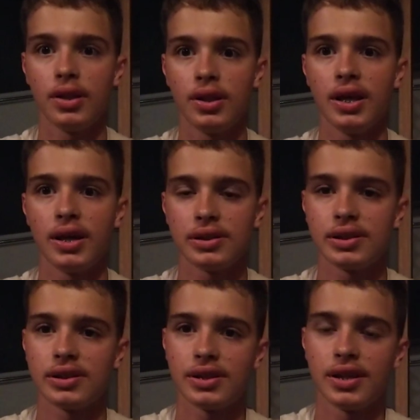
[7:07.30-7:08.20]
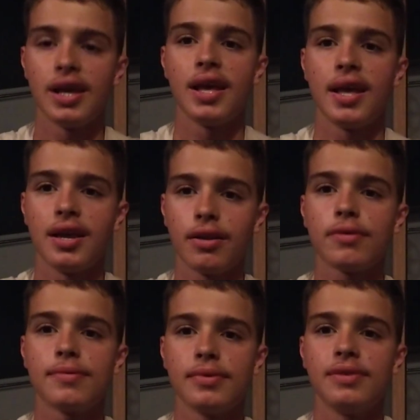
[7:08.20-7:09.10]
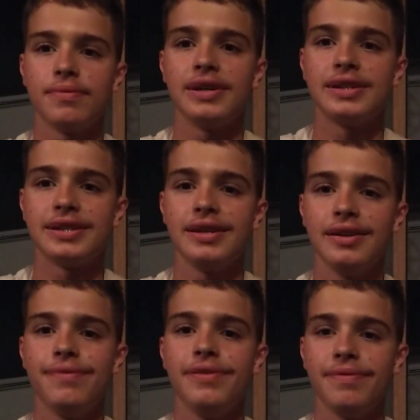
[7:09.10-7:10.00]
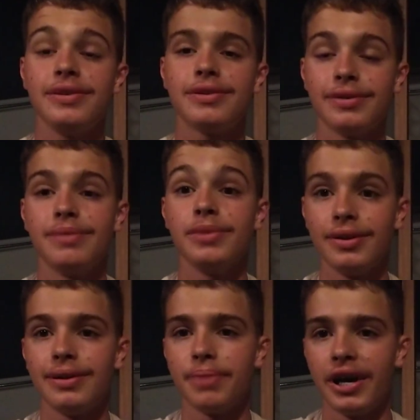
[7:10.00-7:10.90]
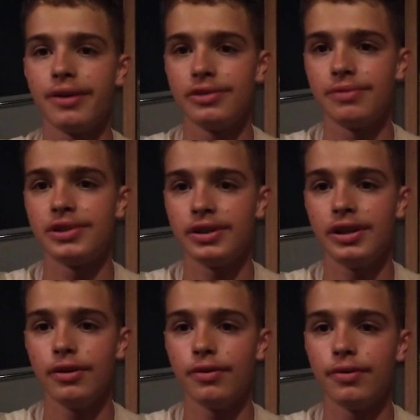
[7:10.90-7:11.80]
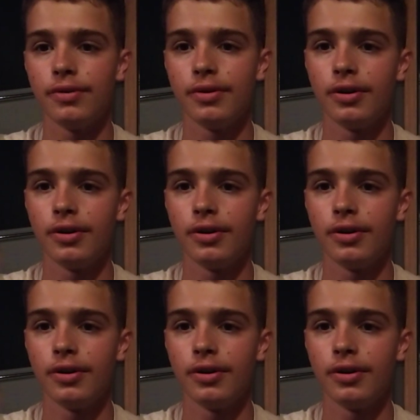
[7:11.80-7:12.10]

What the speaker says: Yes, Hitler would have wasted 53 million pounds of steel